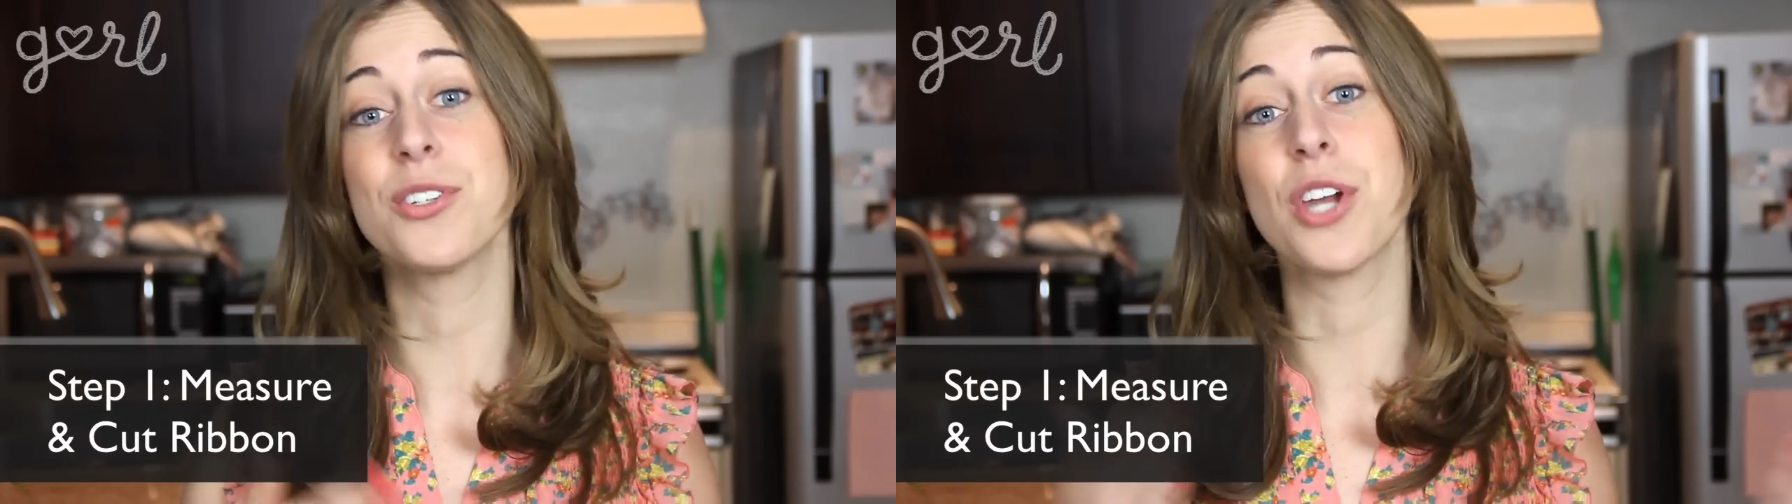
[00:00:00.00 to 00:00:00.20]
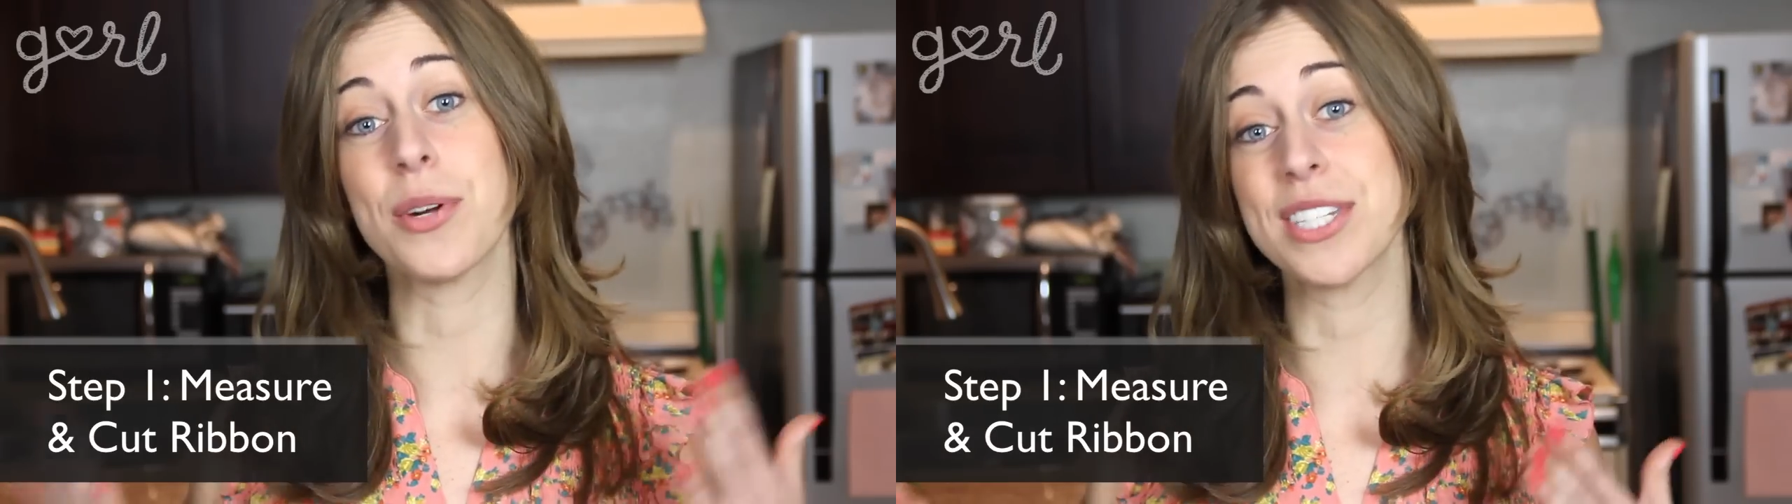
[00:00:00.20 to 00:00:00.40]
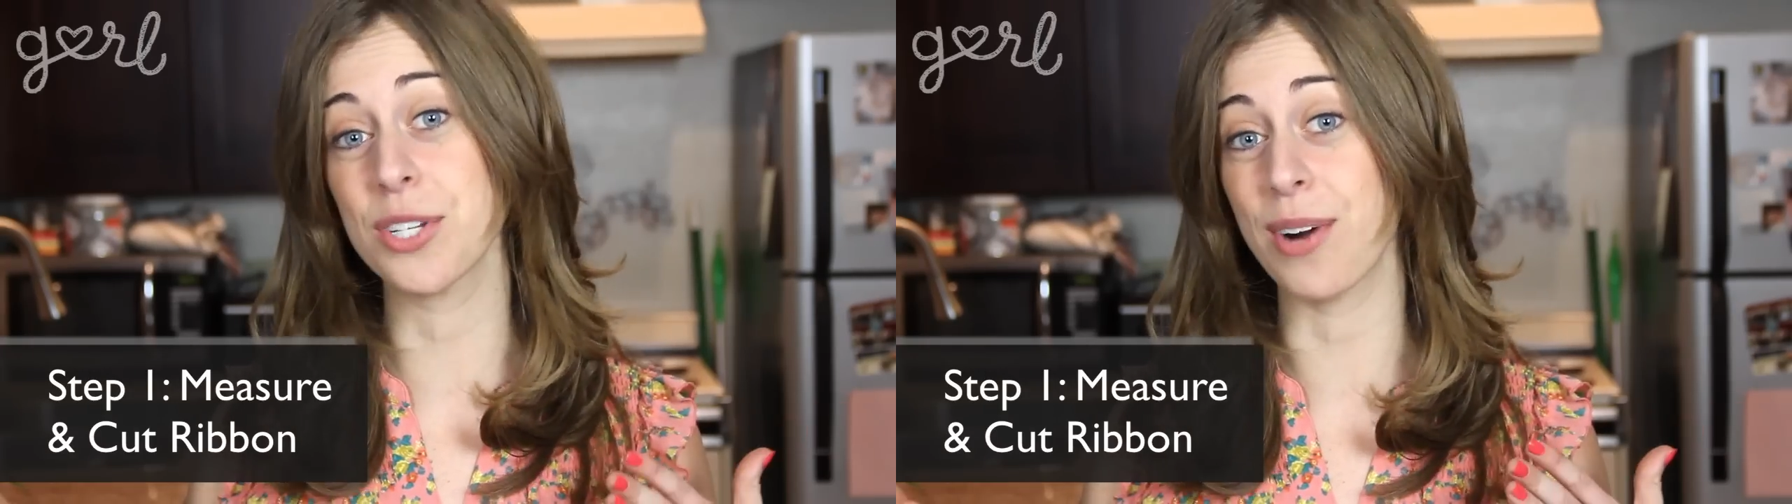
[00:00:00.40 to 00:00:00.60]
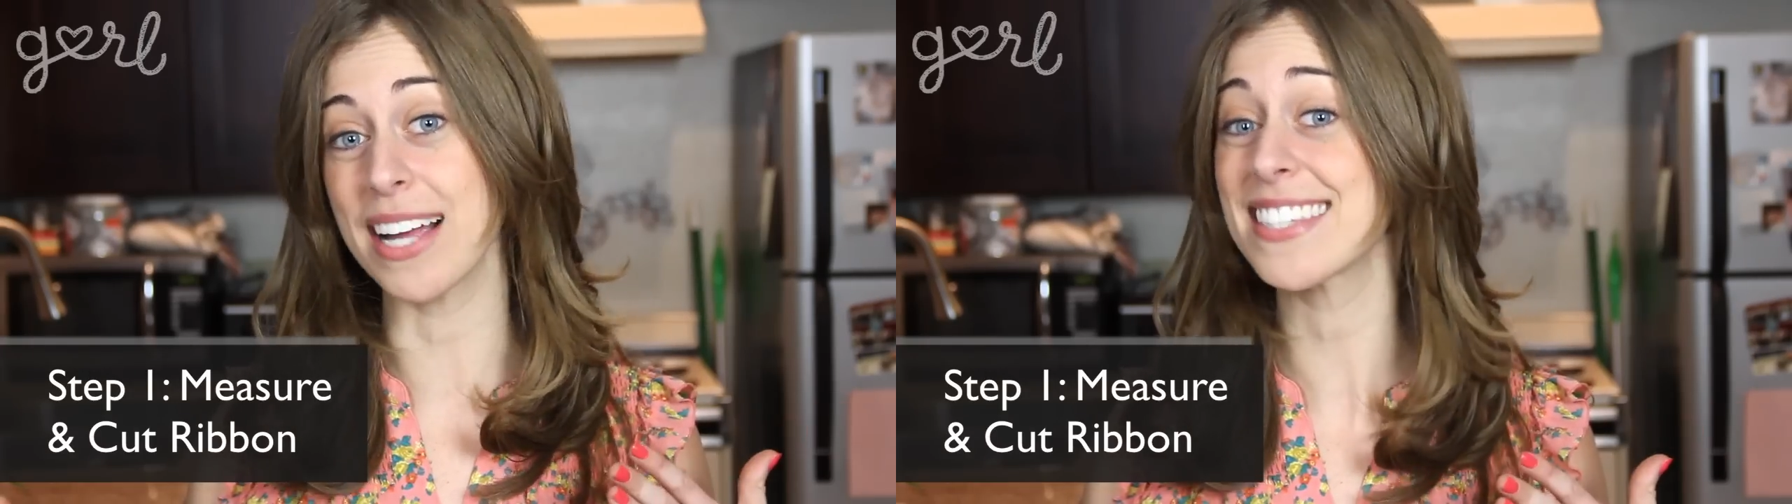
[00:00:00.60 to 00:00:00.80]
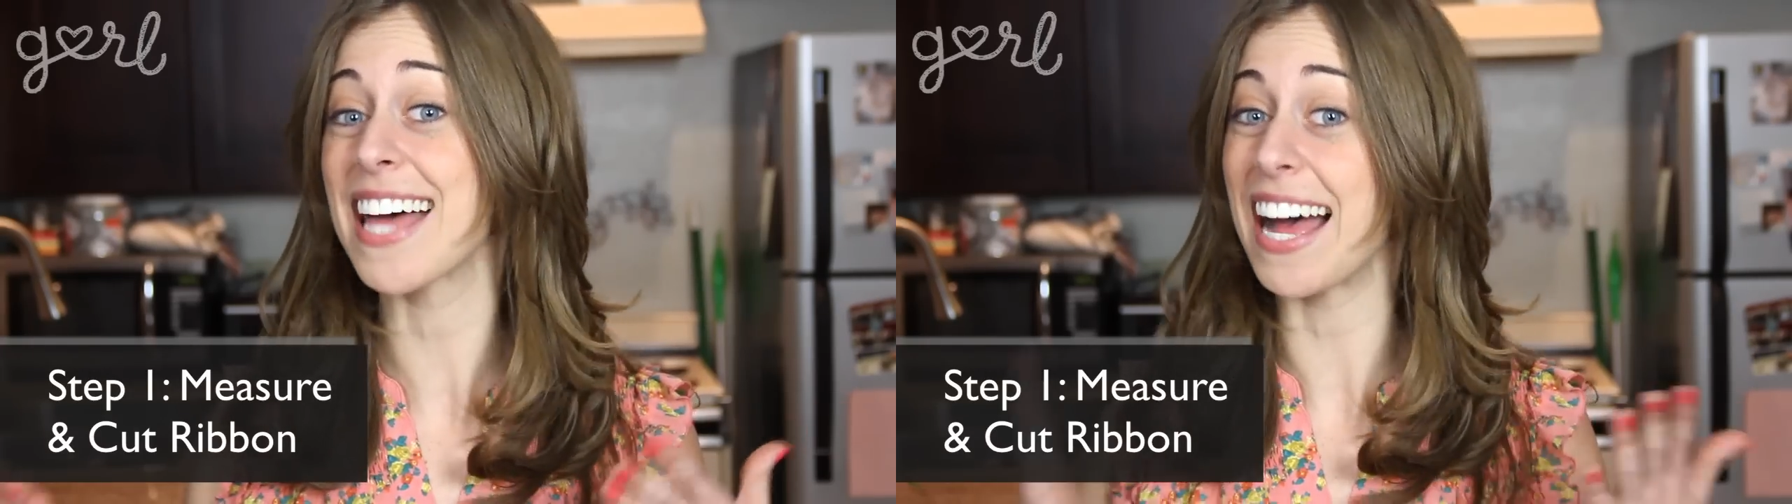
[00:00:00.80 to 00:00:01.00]
you know it's the
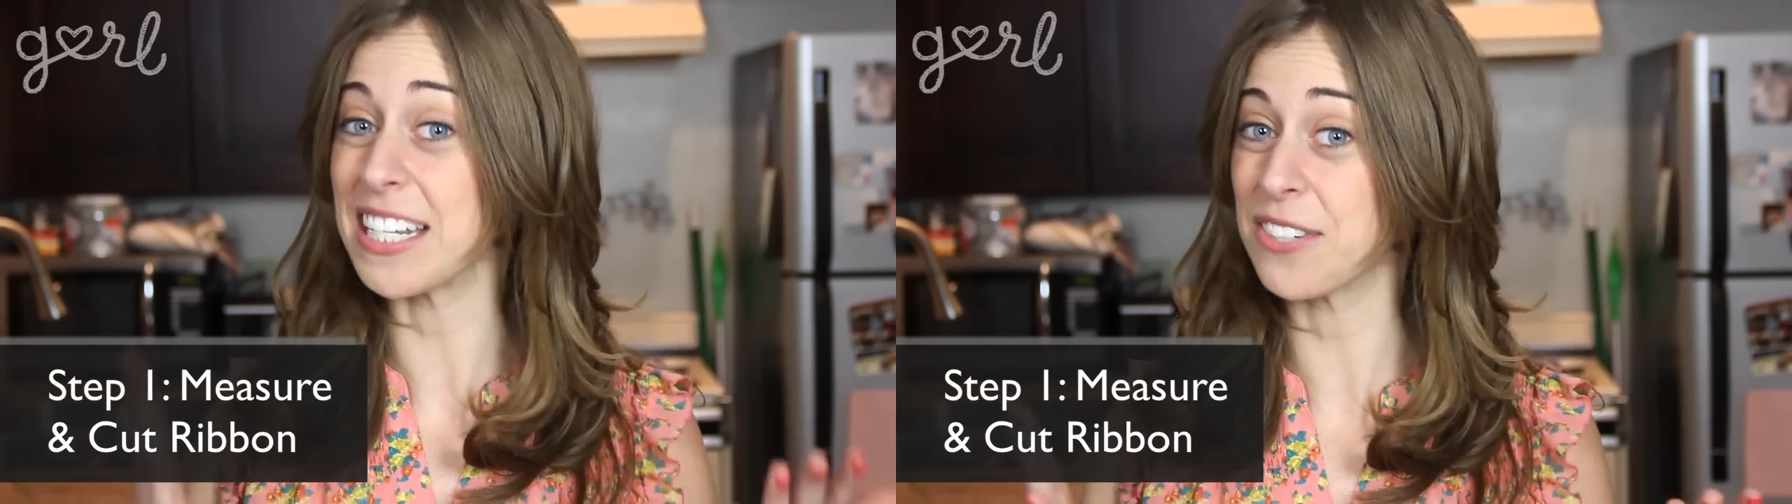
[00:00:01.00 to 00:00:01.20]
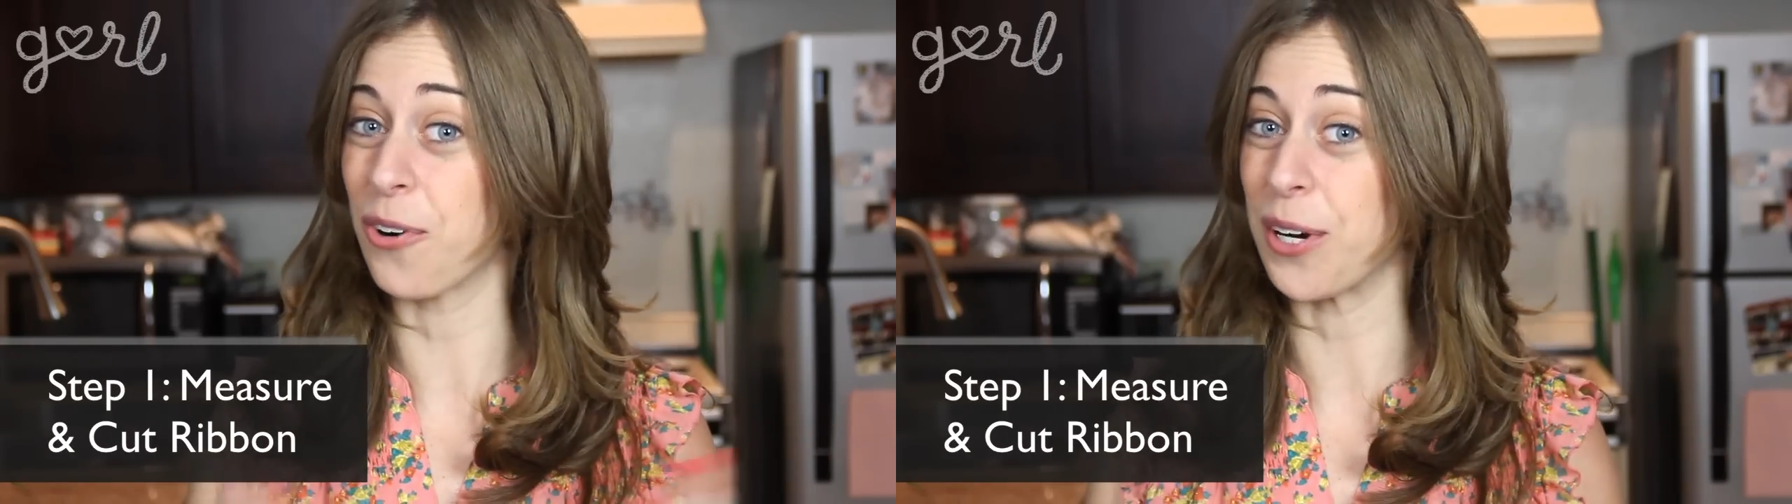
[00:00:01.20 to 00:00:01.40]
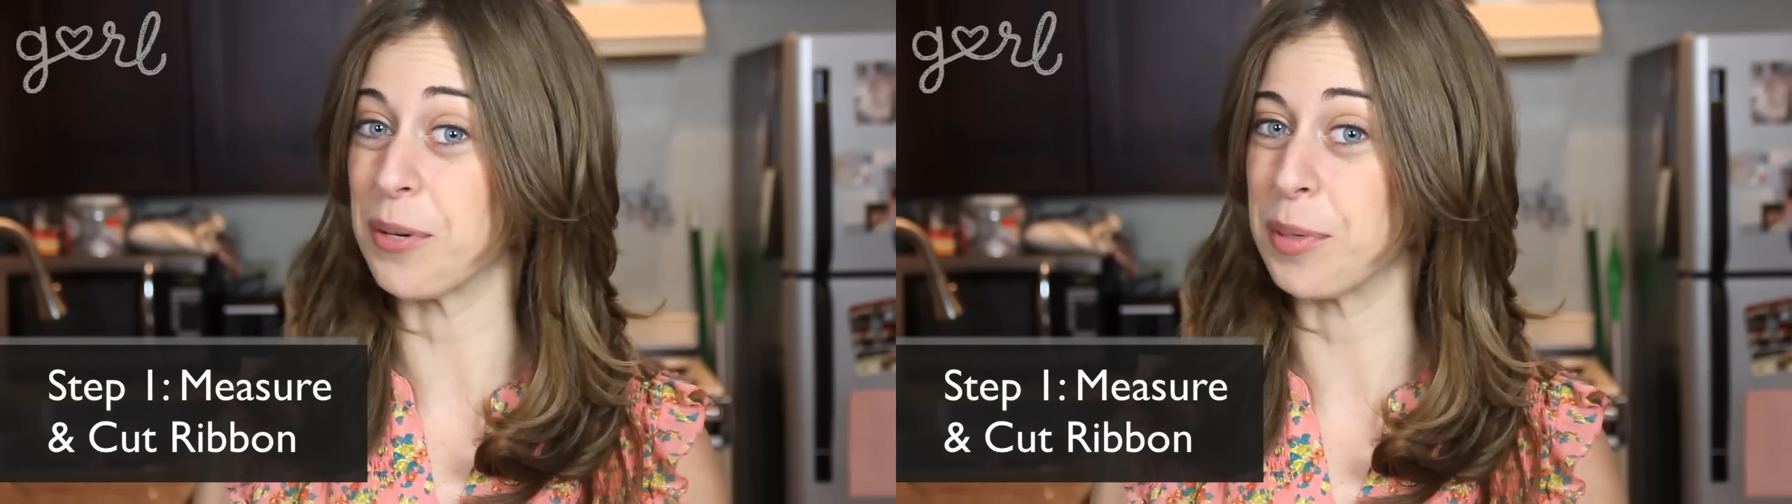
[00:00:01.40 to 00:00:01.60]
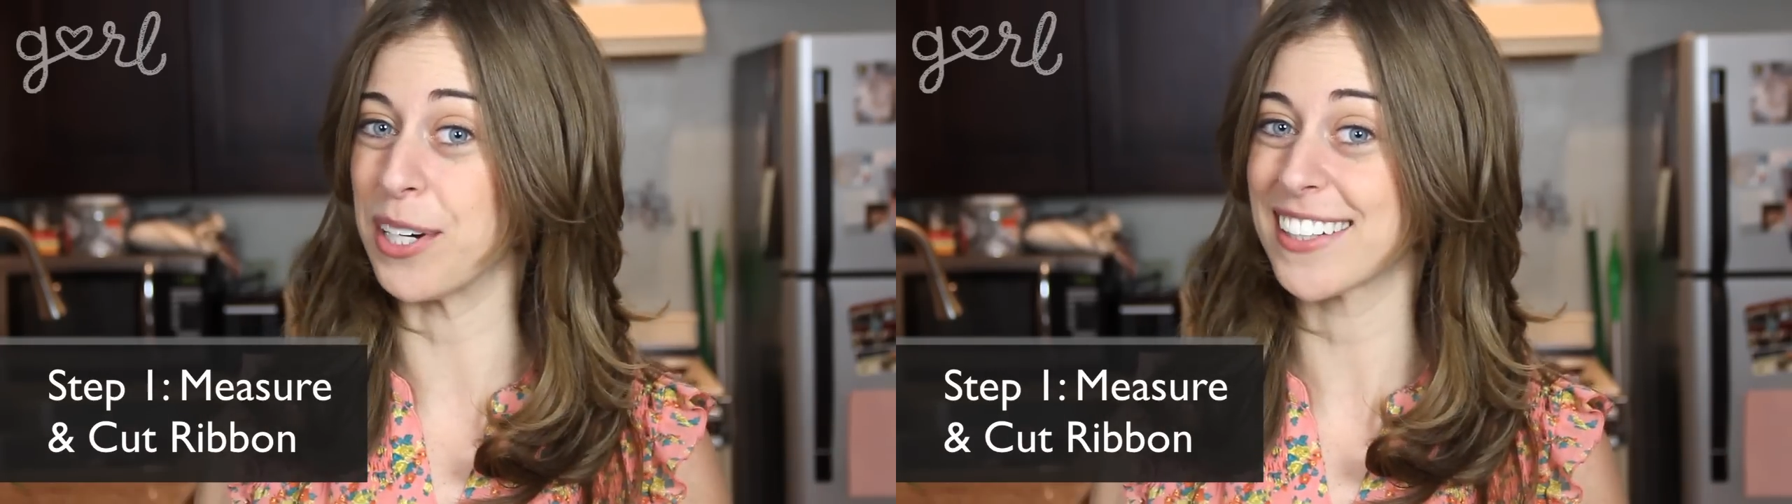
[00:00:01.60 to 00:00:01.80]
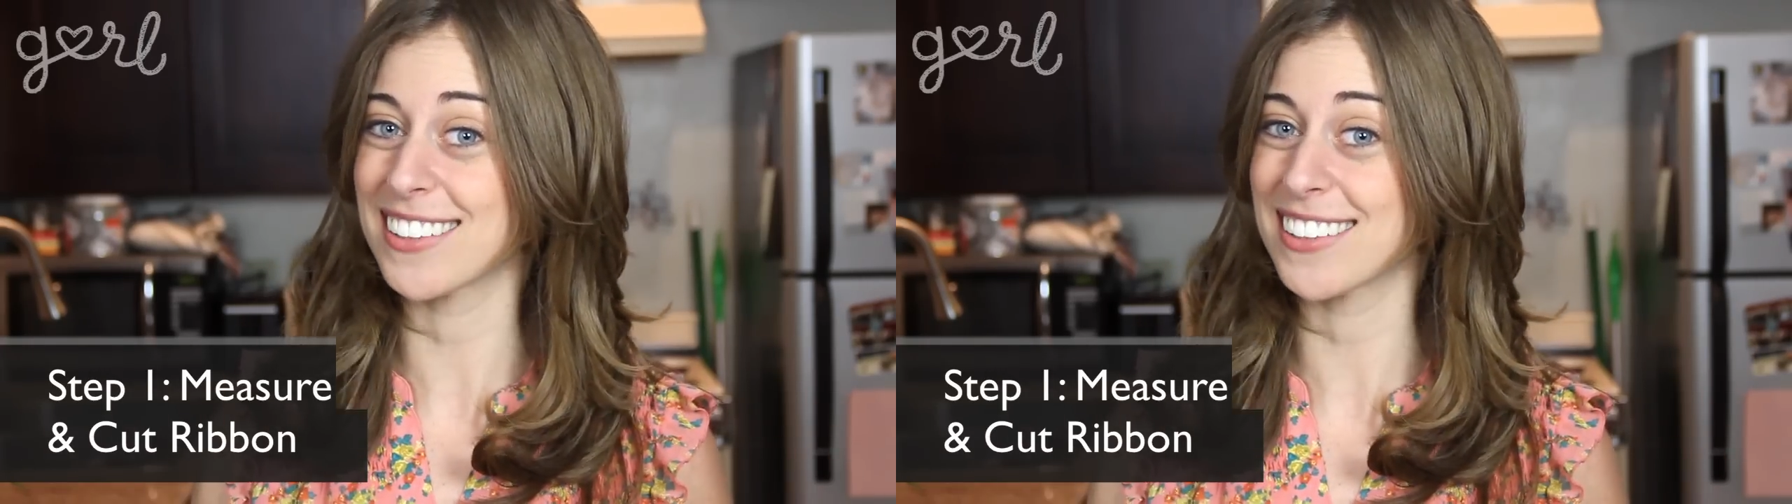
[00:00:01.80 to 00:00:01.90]
right size for your book.